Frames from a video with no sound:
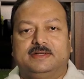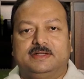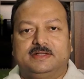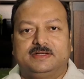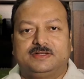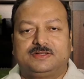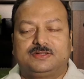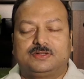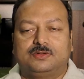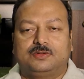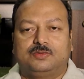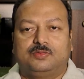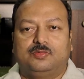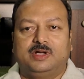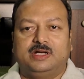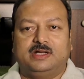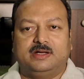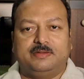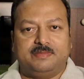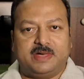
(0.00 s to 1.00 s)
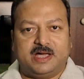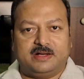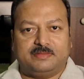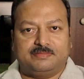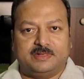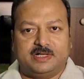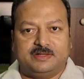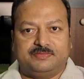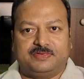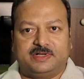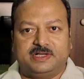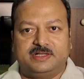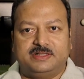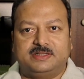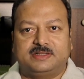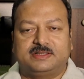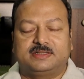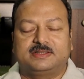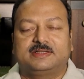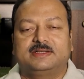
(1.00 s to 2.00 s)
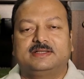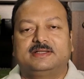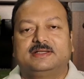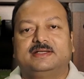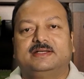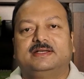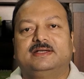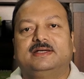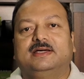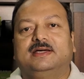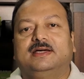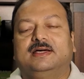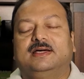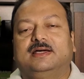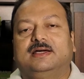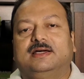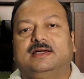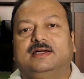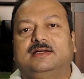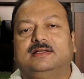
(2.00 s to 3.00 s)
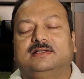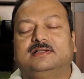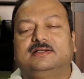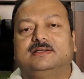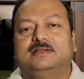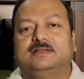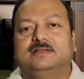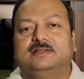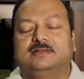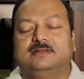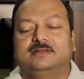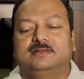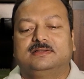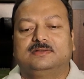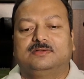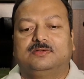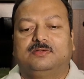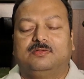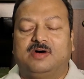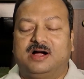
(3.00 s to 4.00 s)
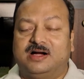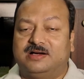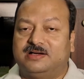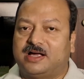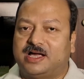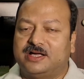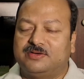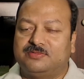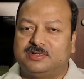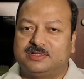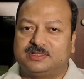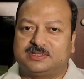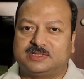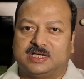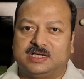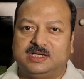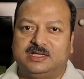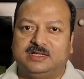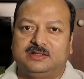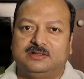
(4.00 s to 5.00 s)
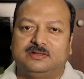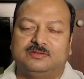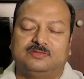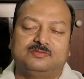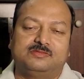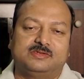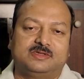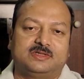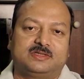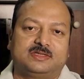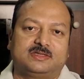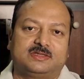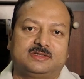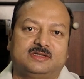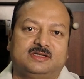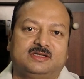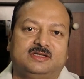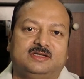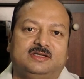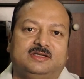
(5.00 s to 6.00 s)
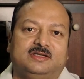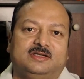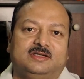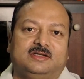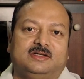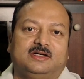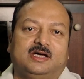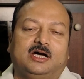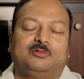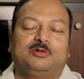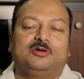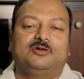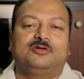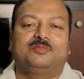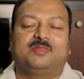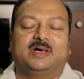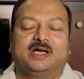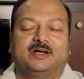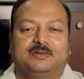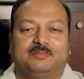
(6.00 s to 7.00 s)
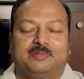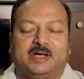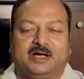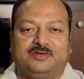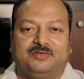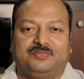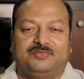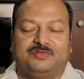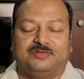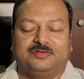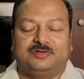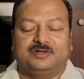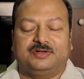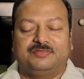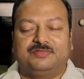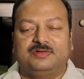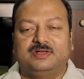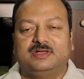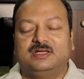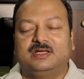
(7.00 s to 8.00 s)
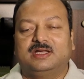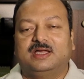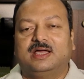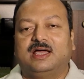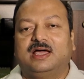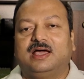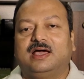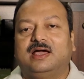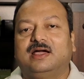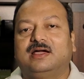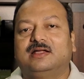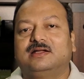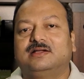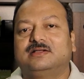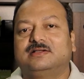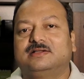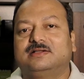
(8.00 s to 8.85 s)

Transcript: So welcome back my friends, and what I was telling was about my macro photography, and